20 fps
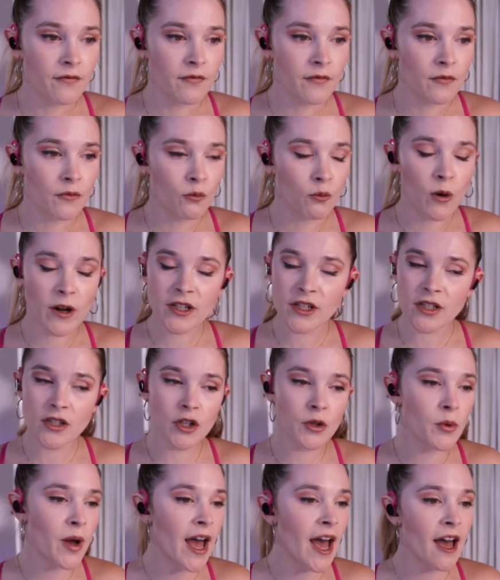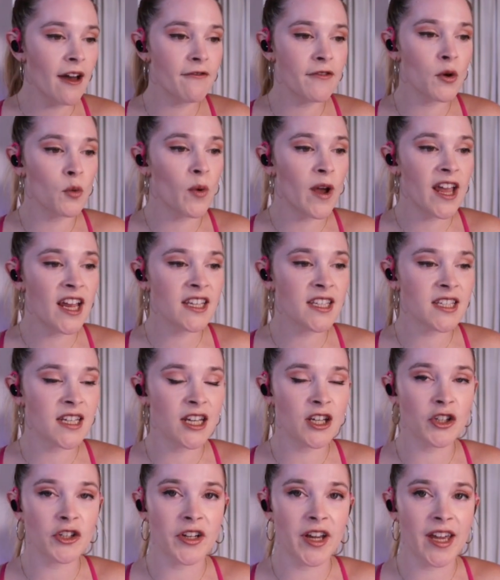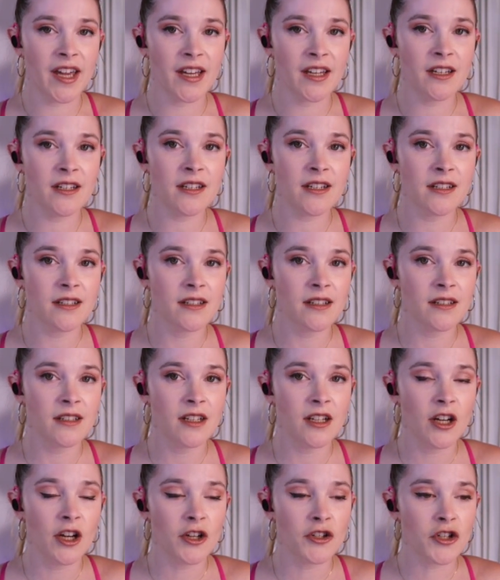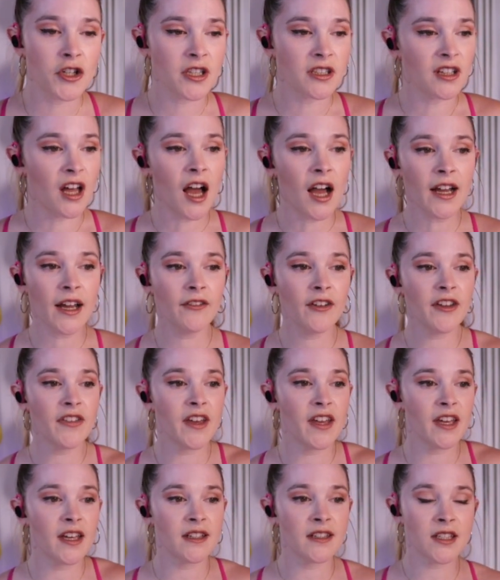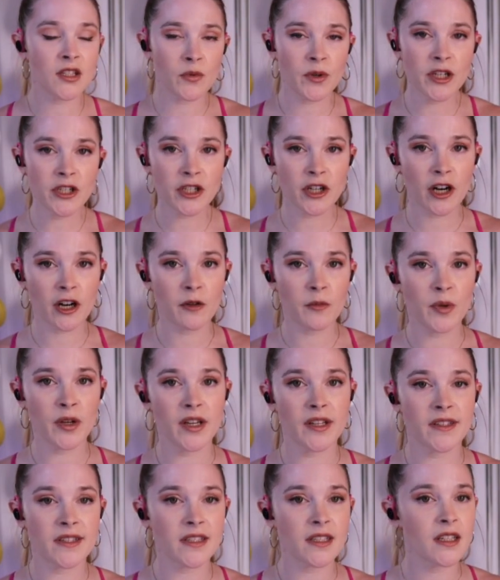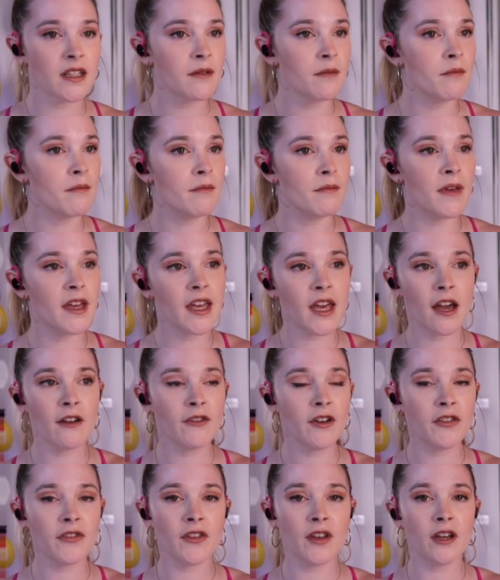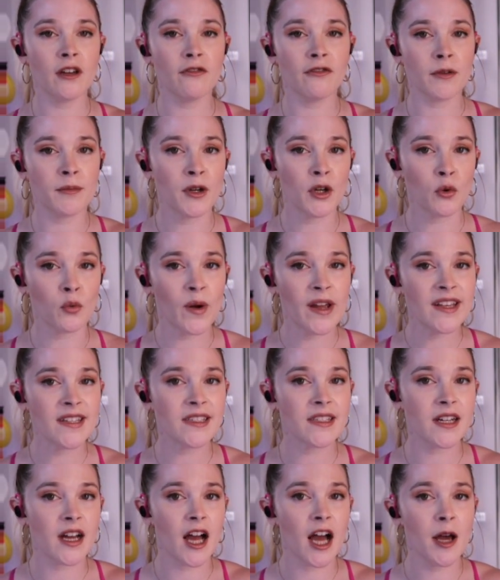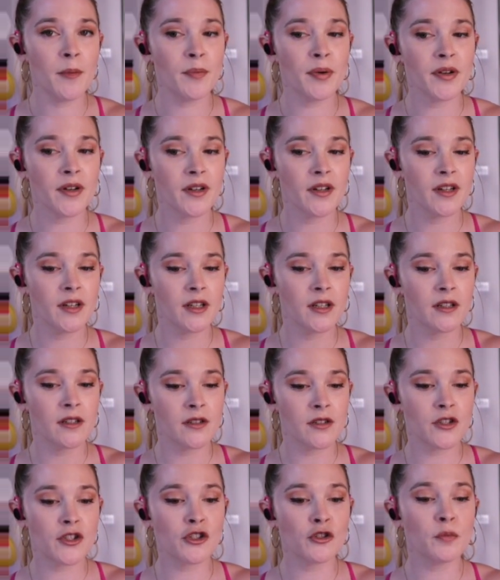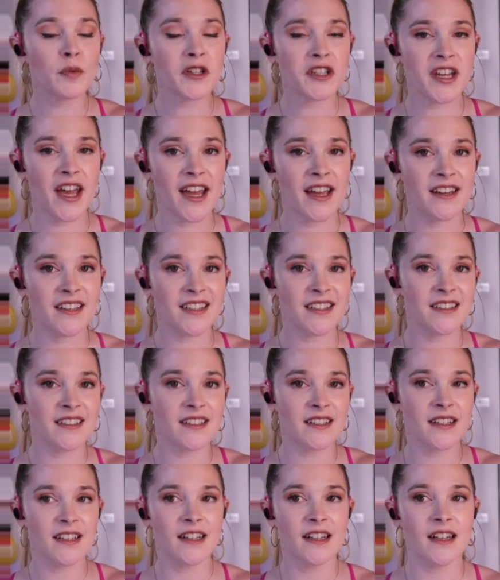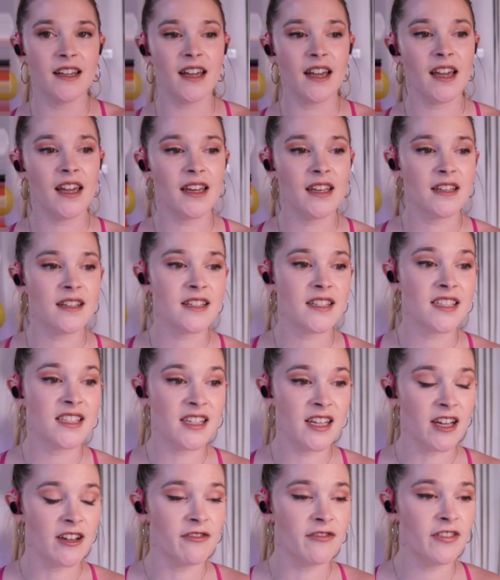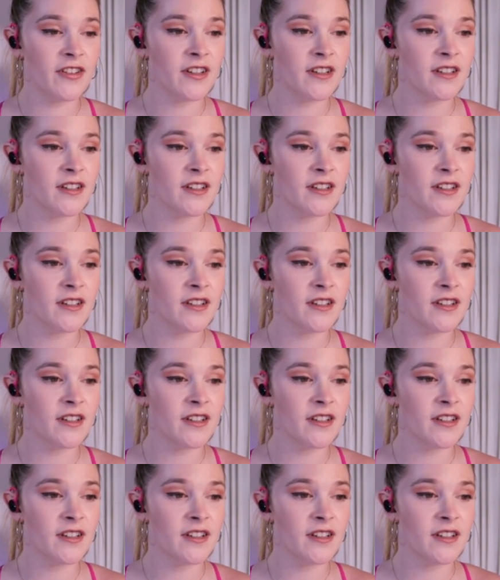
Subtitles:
once you have the weight in your hand, just lock everything in, squeeze your armpits, make everything from your waist up super tight and stiff.